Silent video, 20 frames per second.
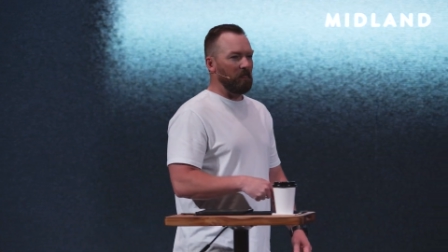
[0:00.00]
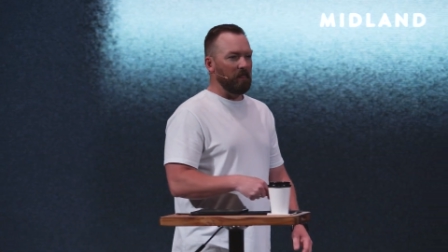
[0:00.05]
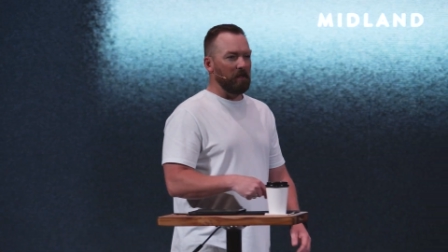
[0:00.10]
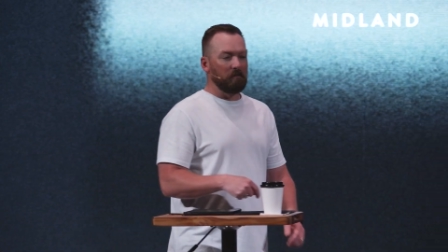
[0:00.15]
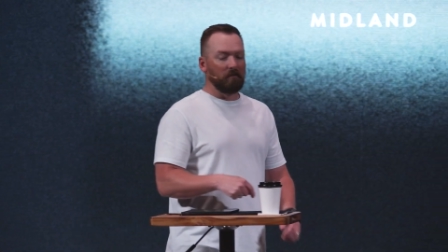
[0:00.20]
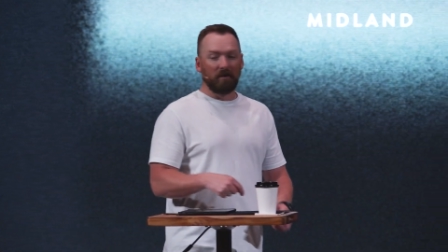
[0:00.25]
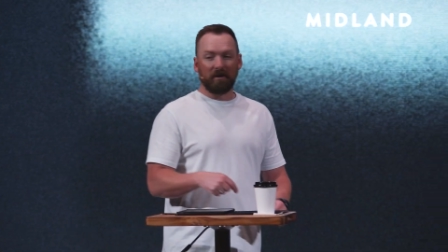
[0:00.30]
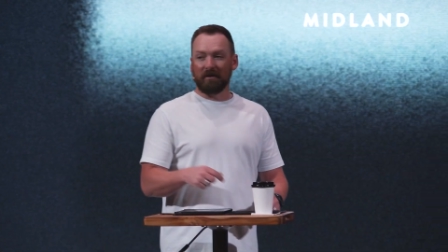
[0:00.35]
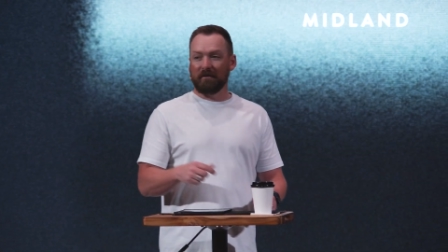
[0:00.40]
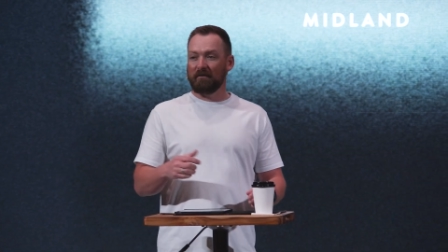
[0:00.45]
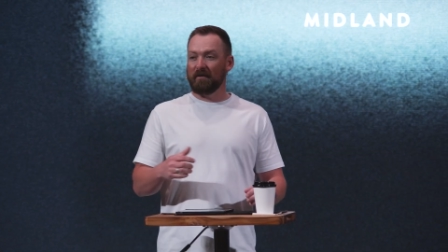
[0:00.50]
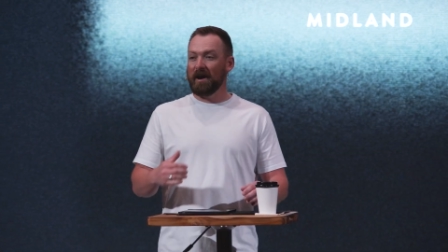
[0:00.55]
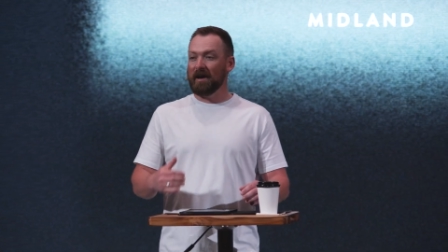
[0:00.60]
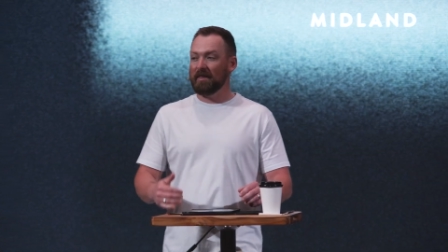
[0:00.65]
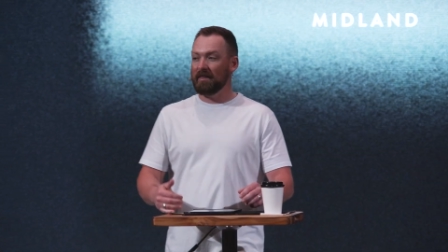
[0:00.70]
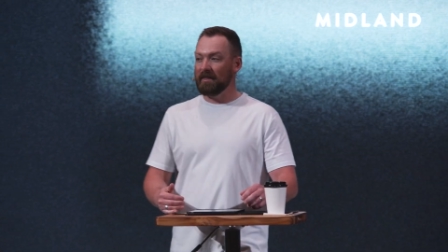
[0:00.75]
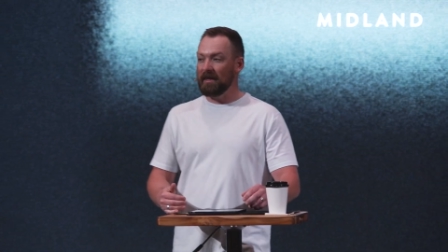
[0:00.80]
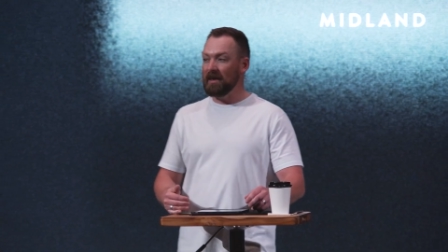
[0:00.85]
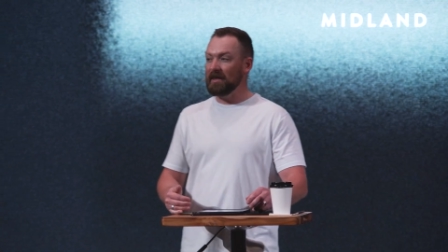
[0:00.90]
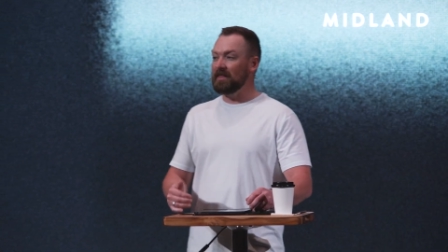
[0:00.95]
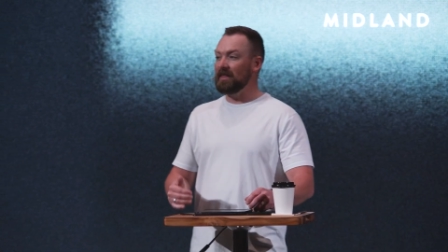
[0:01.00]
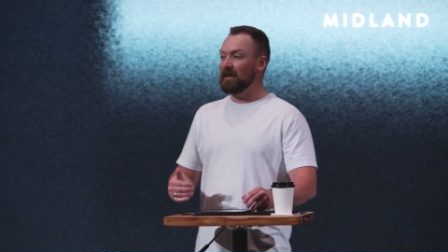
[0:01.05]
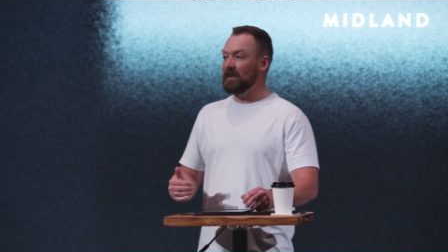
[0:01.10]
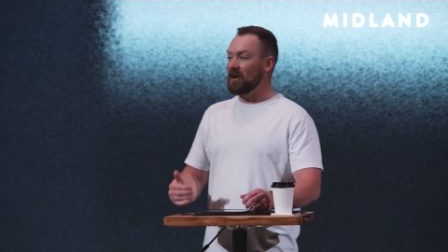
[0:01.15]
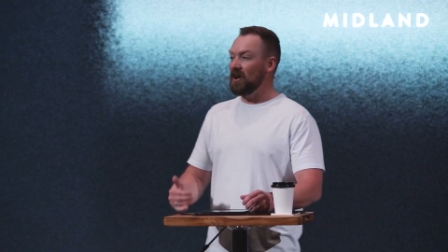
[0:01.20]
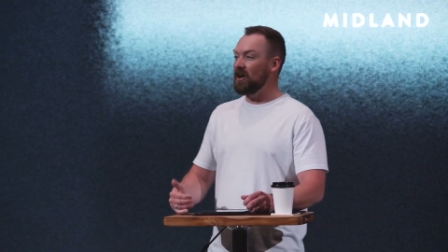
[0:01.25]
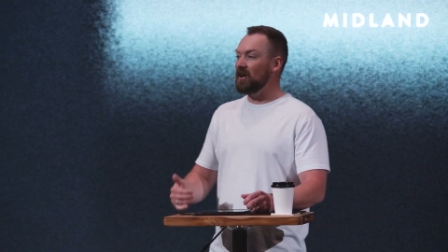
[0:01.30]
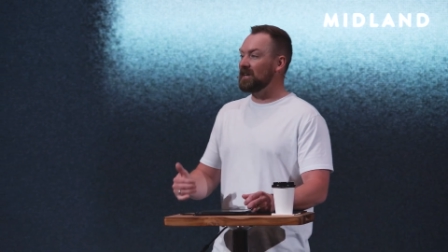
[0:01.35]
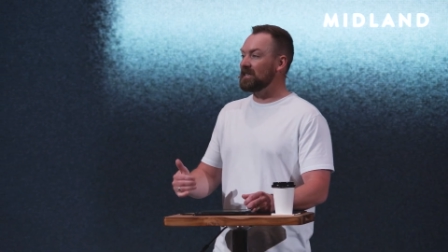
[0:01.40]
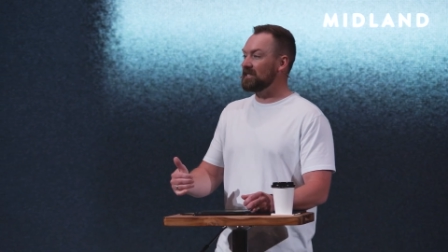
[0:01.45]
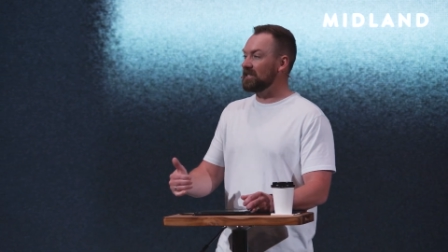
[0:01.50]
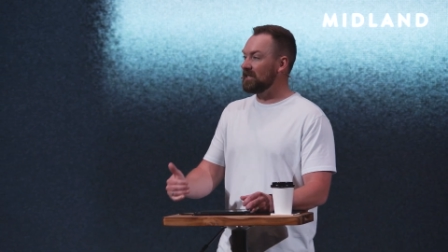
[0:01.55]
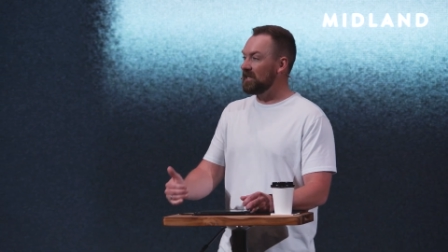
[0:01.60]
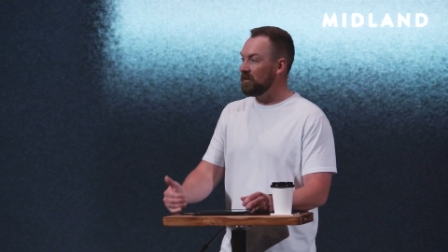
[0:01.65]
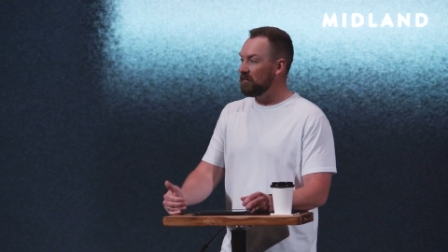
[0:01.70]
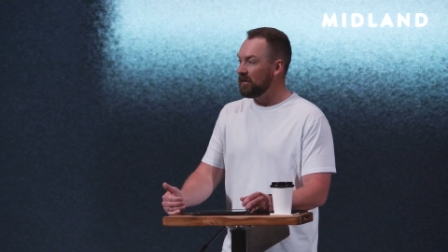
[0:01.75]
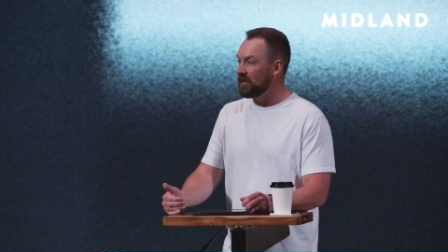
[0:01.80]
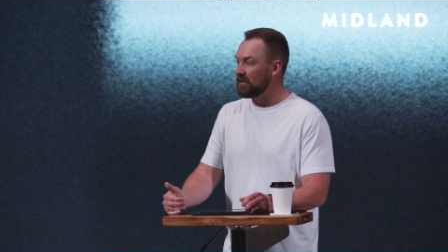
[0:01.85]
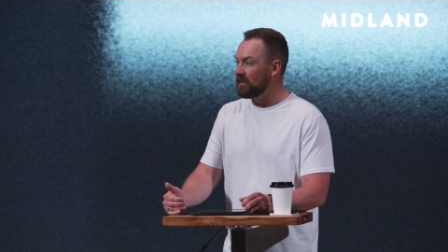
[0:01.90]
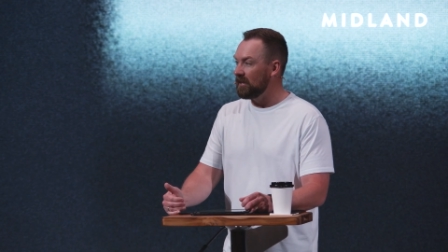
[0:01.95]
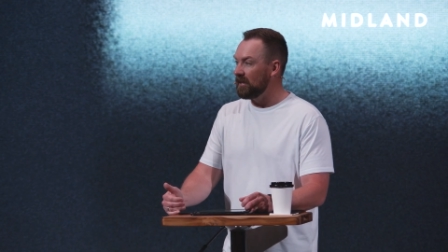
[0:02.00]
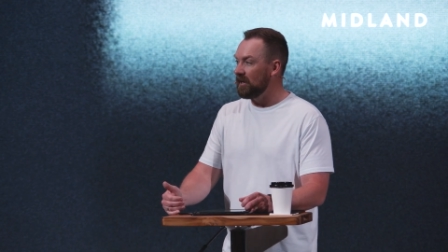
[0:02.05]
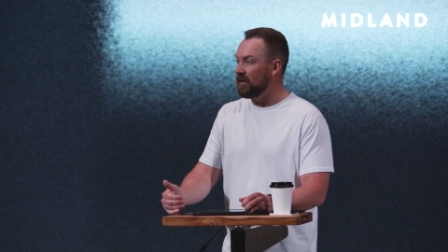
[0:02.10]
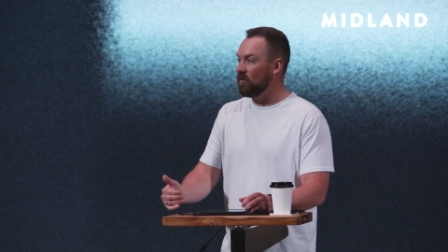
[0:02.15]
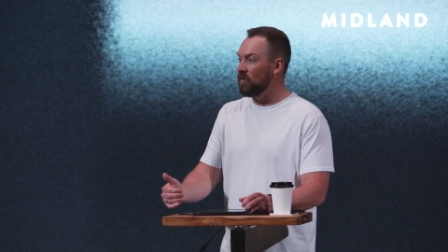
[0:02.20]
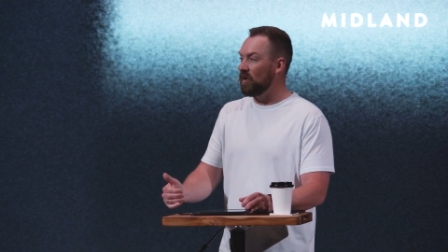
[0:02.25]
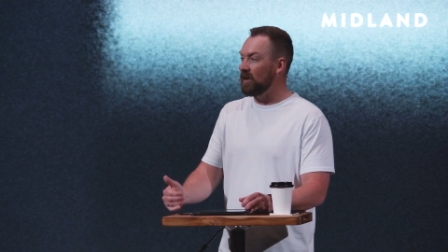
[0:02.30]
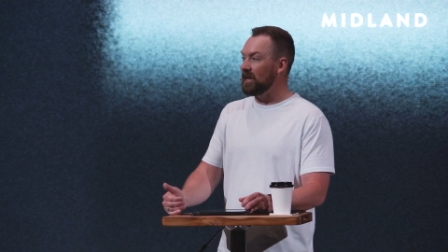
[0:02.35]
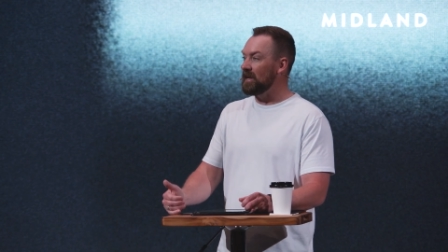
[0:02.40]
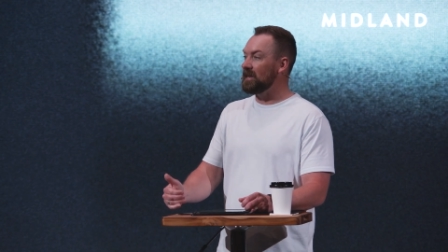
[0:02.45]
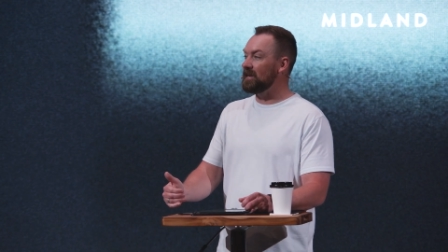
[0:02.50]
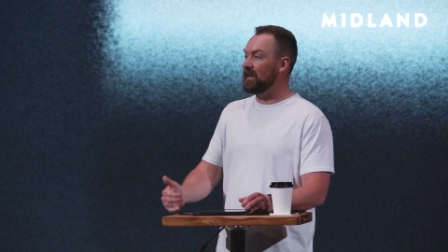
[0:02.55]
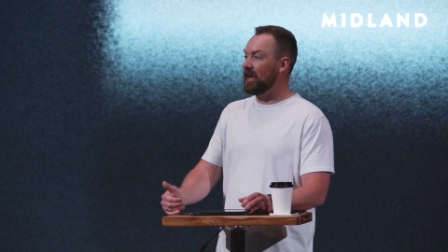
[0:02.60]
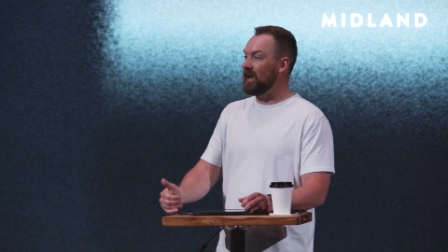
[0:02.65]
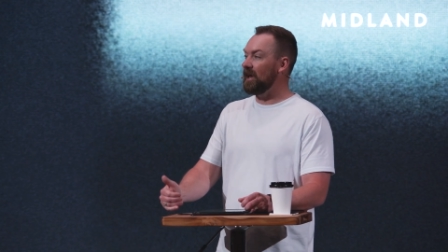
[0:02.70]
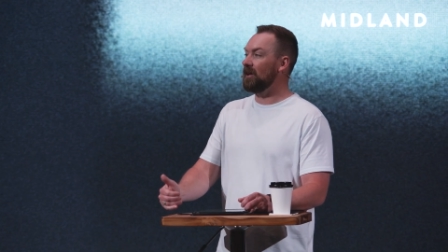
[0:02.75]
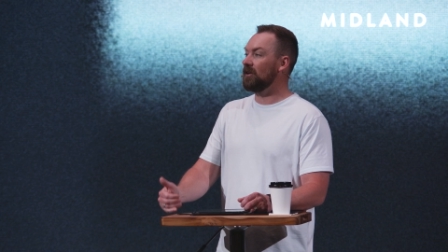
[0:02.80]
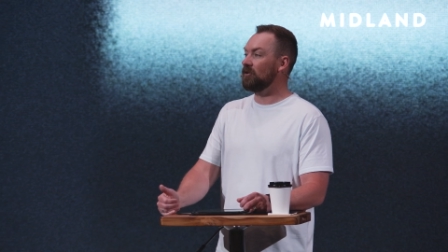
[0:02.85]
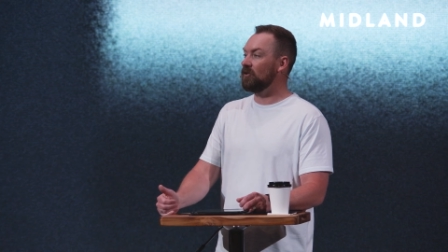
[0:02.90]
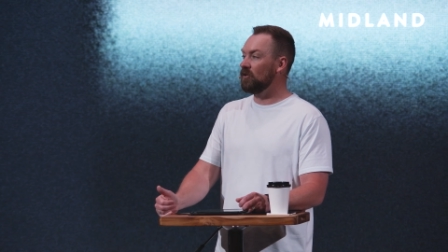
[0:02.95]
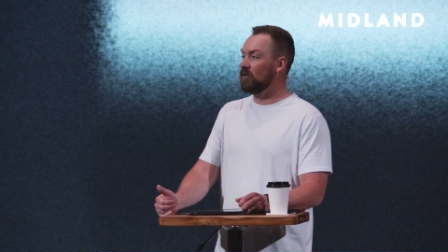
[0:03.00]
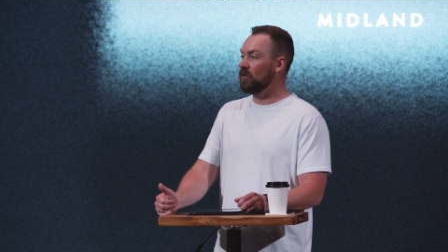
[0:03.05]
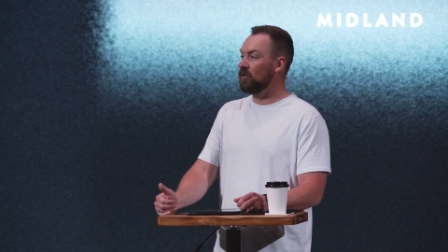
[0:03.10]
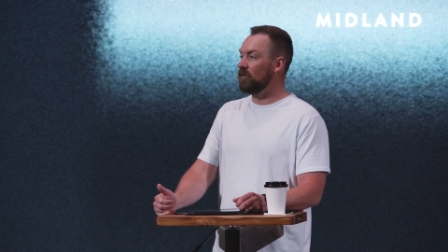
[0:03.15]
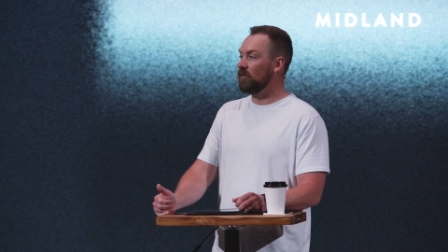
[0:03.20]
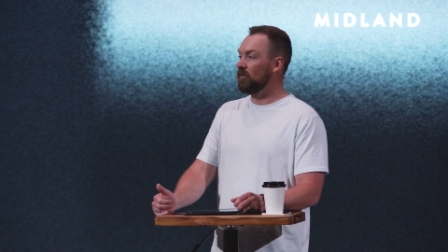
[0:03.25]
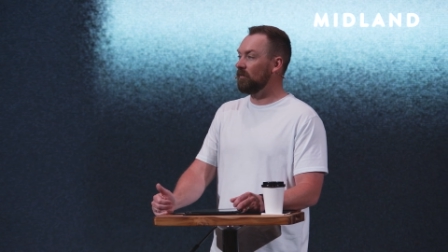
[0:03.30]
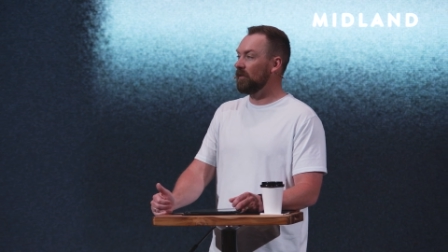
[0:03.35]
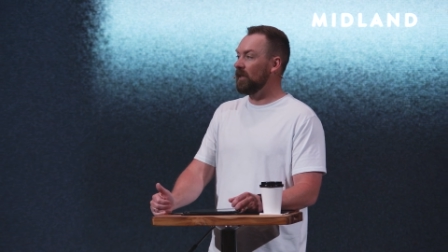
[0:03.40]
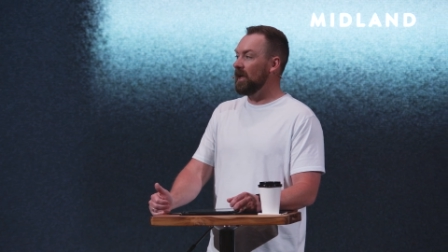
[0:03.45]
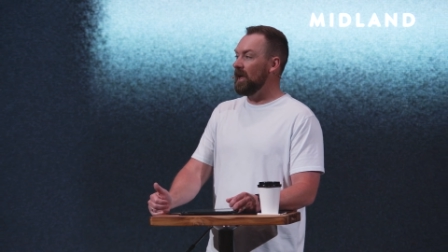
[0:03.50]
But if I think that God is limited in what he can do,